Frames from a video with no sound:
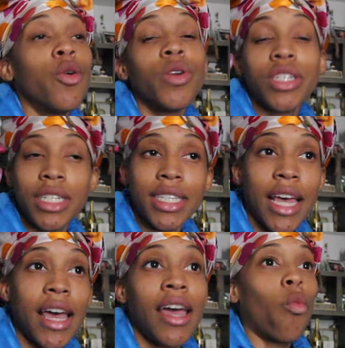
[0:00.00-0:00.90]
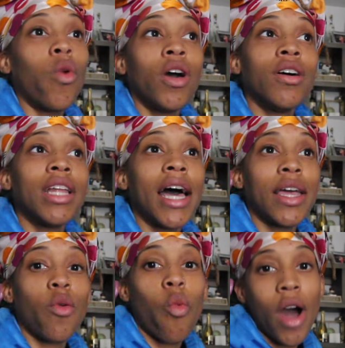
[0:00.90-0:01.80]
where she's at, we'll
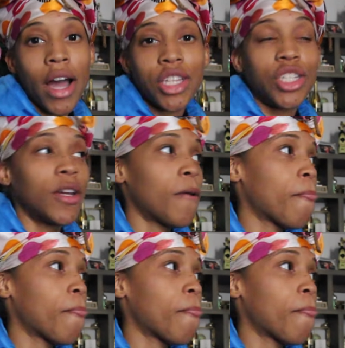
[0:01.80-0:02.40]
like watch